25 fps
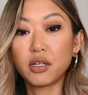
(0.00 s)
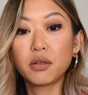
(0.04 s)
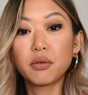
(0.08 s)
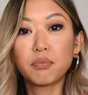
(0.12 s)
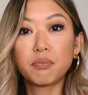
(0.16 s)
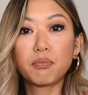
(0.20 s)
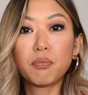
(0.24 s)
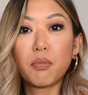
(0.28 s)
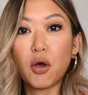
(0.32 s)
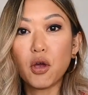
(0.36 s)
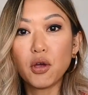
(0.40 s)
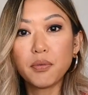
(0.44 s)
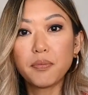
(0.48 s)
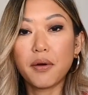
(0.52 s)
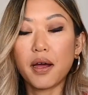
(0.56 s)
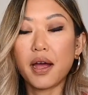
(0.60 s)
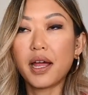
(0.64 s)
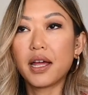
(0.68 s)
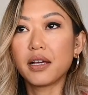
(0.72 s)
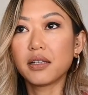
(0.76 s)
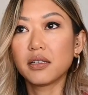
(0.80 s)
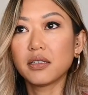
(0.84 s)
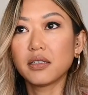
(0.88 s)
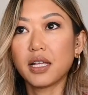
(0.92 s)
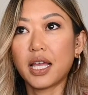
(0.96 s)

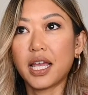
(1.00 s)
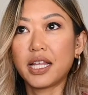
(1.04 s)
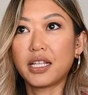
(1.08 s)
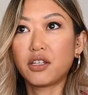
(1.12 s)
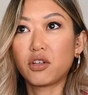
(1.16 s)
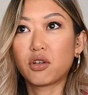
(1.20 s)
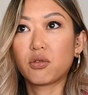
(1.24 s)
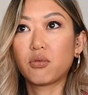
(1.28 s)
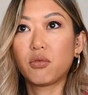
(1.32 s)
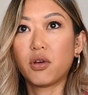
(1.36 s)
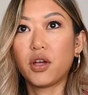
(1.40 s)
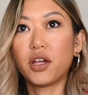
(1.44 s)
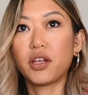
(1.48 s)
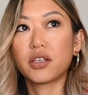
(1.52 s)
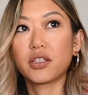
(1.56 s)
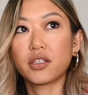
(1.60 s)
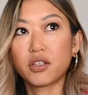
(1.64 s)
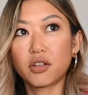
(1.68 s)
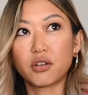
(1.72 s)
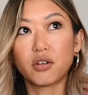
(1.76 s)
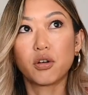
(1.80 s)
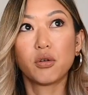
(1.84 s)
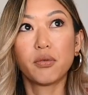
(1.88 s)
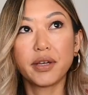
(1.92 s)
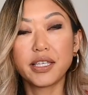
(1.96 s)
mobile and
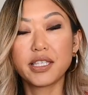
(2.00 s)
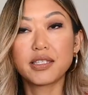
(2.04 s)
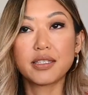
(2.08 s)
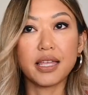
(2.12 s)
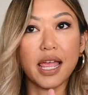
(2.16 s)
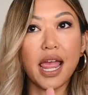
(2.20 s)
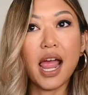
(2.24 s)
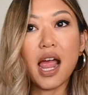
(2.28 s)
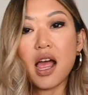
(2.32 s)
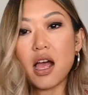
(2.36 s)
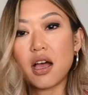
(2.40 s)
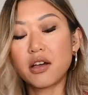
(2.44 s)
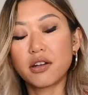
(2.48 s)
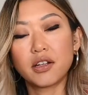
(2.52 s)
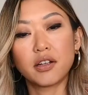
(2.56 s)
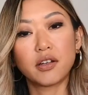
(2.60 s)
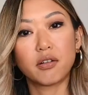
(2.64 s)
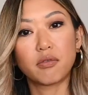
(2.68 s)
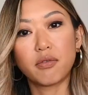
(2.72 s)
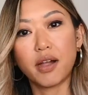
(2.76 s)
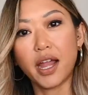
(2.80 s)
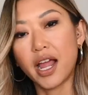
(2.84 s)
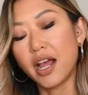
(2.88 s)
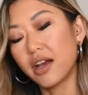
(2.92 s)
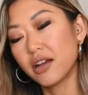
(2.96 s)
you're always out and
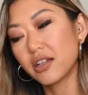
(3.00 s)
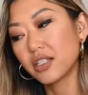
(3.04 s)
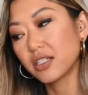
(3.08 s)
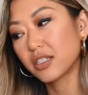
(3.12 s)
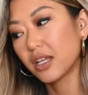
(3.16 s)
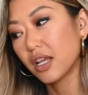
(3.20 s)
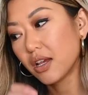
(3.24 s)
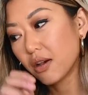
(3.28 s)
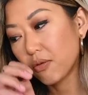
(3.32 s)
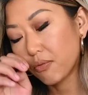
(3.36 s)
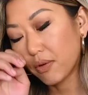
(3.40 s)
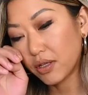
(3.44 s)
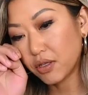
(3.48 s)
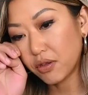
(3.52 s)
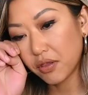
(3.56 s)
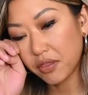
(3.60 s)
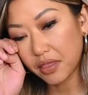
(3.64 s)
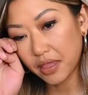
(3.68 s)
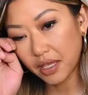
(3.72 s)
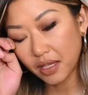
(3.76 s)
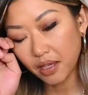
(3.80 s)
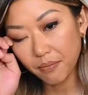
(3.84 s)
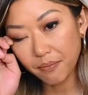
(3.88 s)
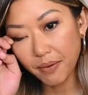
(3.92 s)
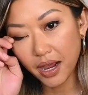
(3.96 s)
around, when you
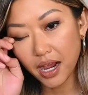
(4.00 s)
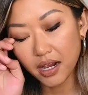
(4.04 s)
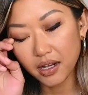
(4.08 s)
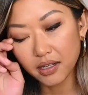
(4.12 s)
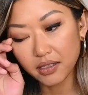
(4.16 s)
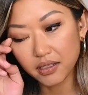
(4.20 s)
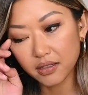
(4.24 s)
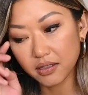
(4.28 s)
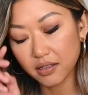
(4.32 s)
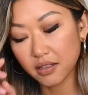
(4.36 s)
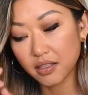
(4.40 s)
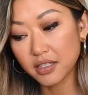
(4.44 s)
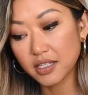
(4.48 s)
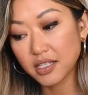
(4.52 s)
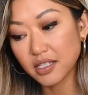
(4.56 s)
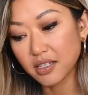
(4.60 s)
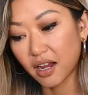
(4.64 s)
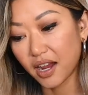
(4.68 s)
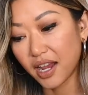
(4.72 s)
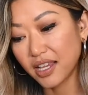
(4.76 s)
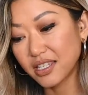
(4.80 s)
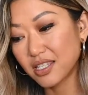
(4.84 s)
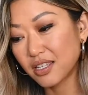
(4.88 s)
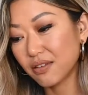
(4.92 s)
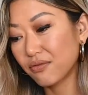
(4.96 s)
think about the
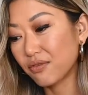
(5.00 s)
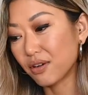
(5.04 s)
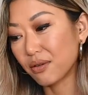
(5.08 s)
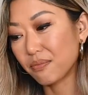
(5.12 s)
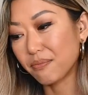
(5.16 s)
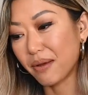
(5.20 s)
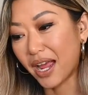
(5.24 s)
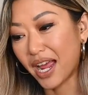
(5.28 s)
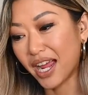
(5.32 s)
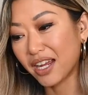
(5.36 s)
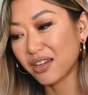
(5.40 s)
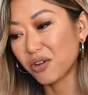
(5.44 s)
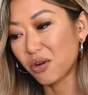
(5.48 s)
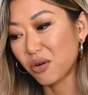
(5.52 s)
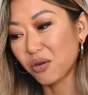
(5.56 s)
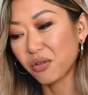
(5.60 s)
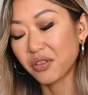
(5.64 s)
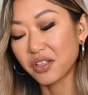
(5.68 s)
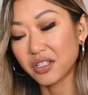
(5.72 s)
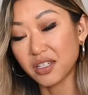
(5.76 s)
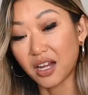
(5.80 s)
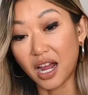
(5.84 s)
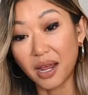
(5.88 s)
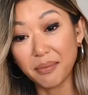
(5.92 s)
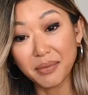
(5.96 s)
size of your bag all
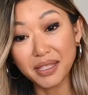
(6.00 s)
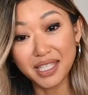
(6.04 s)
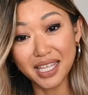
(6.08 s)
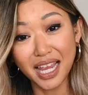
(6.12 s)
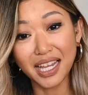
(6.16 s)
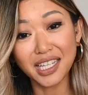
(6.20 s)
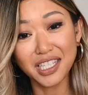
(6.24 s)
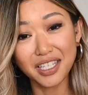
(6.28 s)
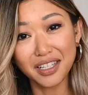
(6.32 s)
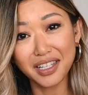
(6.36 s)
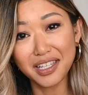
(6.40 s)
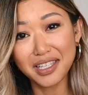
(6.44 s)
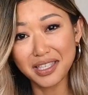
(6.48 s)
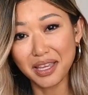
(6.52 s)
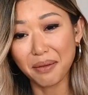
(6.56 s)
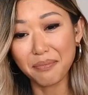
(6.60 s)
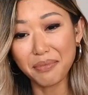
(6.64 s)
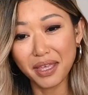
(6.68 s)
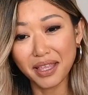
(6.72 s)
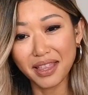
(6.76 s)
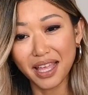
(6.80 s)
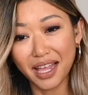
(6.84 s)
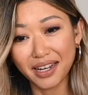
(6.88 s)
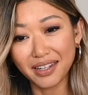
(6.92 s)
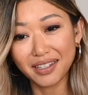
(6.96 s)
the time, it's actually
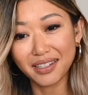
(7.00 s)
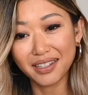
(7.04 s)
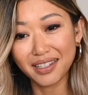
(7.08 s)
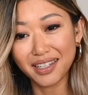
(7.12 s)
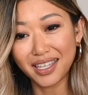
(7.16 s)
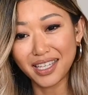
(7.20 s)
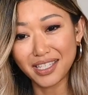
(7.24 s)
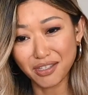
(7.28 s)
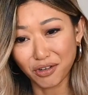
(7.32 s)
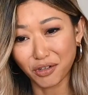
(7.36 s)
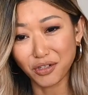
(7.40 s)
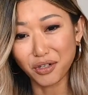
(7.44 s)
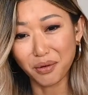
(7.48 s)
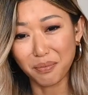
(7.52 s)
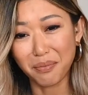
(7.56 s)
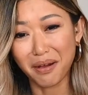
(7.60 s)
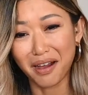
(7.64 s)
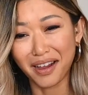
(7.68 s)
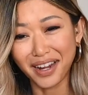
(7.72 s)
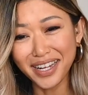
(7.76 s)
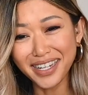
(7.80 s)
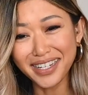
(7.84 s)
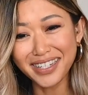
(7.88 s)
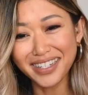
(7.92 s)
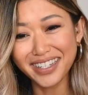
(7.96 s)
something that is on your
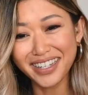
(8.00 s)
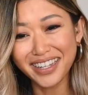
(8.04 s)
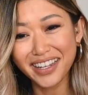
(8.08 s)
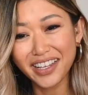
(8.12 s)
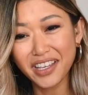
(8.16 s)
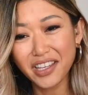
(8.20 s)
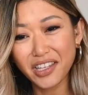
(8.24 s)
mind.